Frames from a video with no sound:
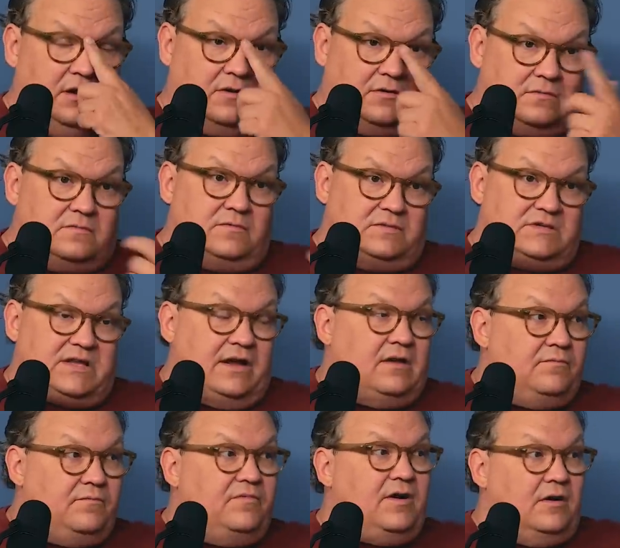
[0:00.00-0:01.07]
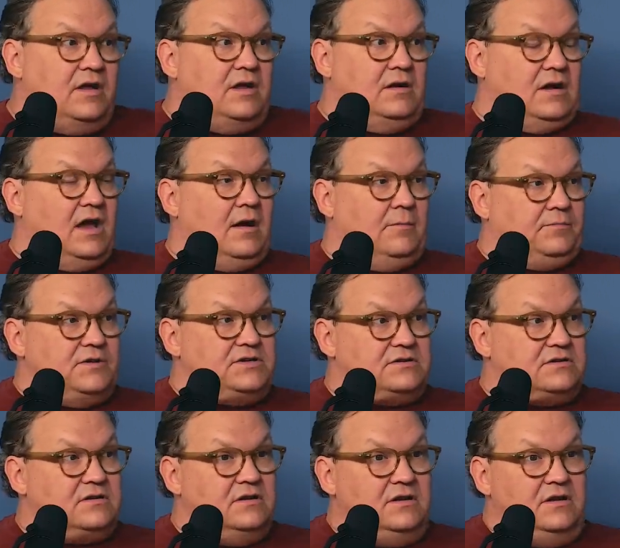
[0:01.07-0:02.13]
you know, was like a very
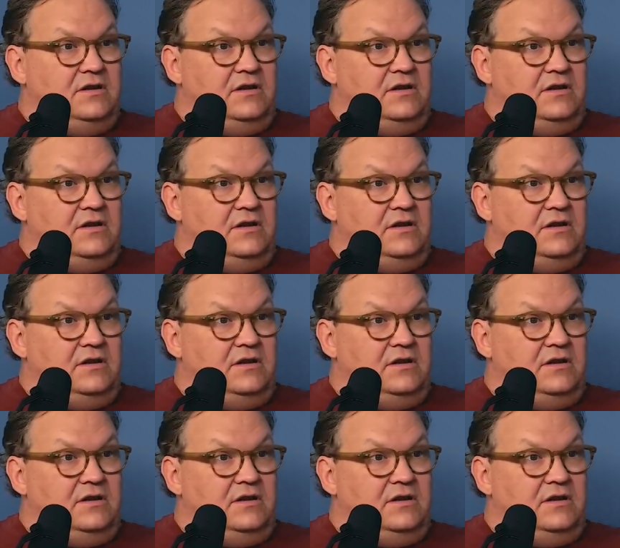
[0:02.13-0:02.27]
accomplished,